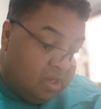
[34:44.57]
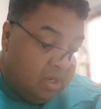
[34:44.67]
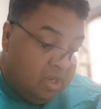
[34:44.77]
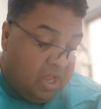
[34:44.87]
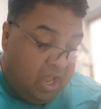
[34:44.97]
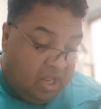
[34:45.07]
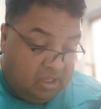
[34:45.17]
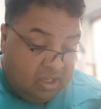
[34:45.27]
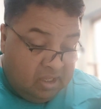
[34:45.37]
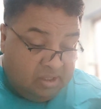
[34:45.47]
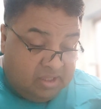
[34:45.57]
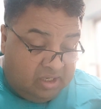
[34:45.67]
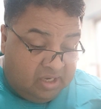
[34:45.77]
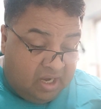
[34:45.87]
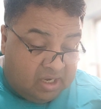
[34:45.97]
And the
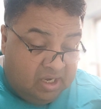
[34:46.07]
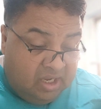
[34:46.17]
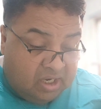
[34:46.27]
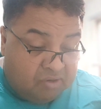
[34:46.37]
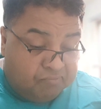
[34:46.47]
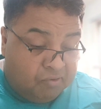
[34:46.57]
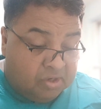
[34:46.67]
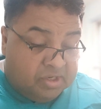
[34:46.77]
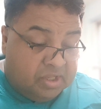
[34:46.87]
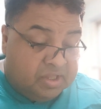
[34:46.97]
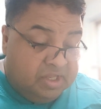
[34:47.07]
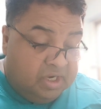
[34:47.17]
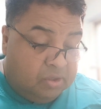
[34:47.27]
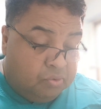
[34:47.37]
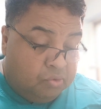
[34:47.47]
technique for the
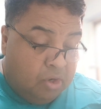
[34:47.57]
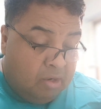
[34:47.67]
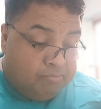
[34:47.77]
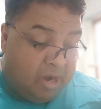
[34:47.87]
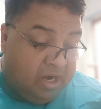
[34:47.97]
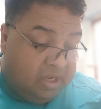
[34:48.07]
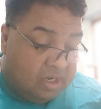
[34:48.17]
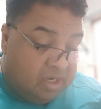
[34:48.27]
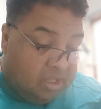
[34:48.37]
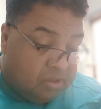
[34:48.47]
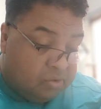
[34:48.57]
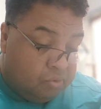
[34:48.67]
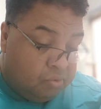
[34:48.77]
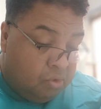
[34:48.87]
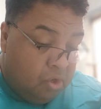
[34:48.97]
C2 pedicle
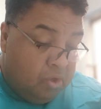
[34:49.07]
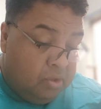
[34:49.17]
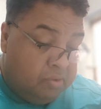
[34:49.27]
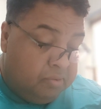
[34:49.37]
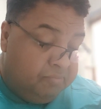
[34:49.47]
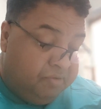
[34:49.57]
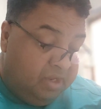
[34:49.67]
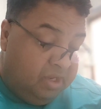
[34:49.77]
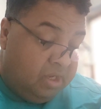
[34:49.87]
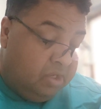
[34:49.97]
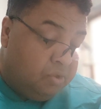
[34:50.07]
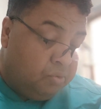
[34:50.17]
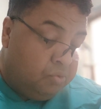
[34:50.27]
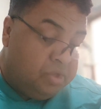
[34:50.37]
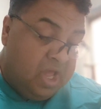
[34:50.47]
screw we
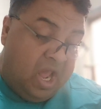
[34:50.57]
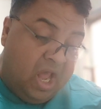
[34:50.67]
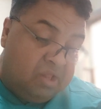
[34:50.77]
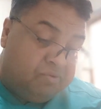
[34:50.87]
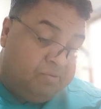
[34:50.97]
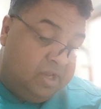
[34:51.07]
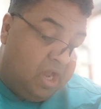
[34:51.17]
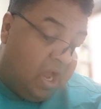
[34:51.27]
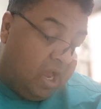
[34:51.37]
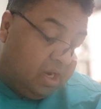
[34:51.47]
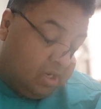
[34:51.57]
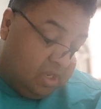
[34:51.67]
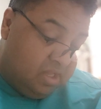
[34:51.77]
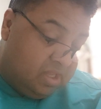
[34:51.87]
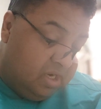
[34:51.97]
use as we are
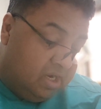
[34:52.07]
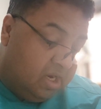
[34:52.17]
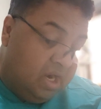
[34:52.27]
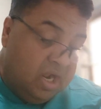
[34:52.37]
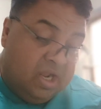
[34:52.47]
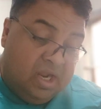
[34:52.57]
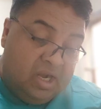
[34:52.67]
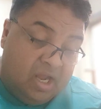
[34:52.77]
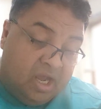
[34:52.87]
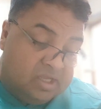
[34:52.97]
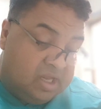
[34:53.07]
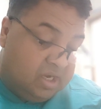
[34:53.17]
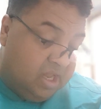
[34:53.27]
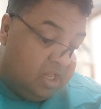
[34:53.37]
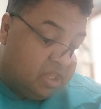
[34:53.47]
considered in other
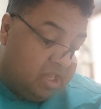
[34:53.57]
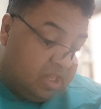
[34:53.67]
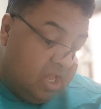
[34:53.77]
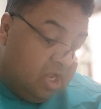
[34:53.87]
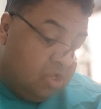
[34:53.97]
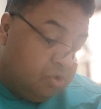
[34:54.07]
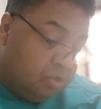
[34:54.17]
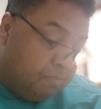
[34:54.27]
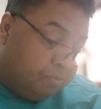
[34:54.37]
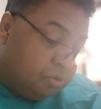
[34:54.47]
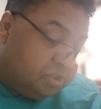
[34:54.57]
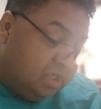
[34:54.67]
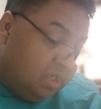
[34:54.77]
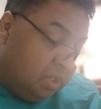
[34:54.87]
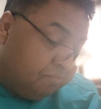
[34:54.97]
cases. So the
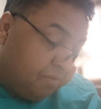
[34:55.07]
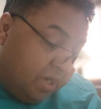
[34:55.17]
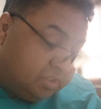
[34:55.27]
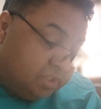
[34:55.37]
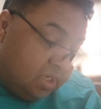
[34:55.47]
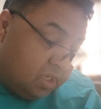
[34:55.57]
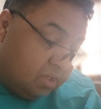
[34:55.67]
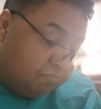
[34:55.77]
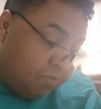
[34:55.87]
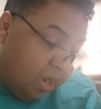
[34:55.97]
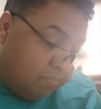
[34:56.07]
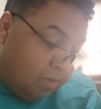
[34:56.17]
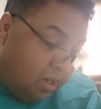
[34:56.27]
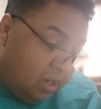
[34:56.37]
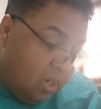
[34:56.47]
posterior fracture
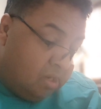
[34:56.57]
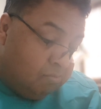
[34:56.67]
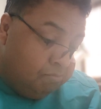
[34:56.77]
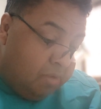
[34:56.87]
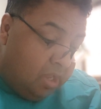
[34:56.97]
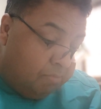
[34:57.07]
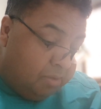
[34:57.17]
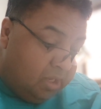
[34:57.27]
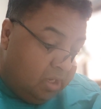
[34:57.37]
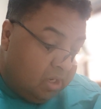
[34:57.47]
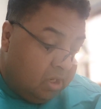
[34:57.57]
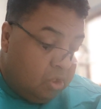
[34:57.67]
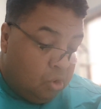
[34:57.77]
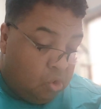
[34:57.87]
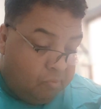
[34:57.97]
fragment may be
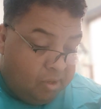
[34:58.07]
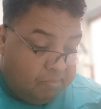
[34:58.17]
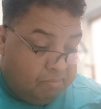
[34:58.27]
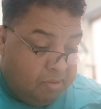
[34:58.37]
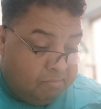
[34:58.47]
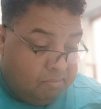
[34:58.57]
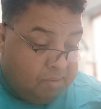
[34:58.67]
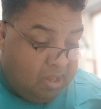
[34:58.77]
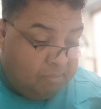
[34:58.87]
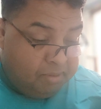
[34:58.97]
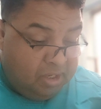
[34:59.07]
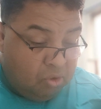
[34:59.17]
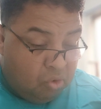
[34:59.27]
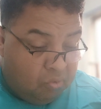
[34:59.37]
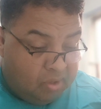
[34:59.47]
over
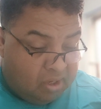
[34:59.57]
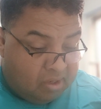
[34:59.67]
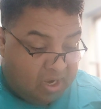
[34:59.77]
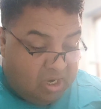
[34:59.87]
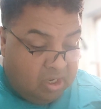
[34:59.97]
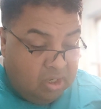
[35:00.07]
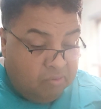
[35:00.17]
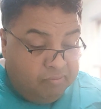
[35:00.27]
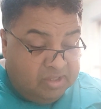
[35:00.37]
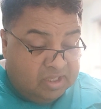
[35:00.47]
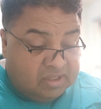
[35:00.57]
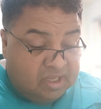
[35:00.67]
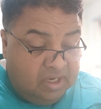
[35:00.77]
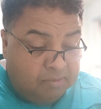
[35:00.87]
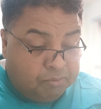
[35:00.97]
drilled with the
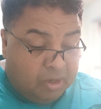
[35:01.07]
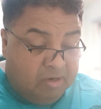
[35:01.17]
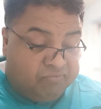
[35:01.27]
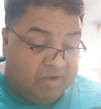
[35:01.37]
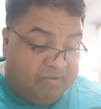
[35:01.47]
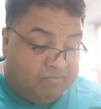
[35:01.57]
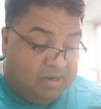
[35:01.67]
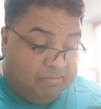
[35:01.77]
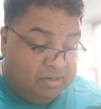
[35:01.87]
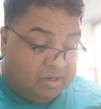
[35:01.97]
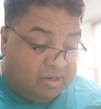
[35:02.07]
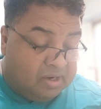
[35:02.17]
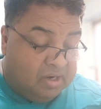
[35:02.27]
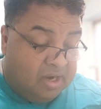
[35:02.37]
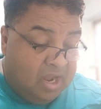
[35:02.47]
3.5 millimeter
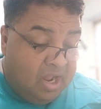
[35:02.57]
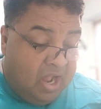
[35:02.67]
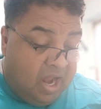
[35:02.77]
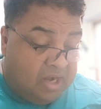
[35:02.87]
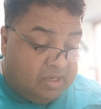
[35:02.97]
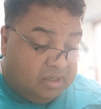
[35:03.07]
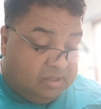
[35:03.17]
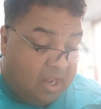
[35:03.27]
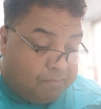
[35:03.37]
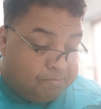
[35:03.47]
drill, and the tap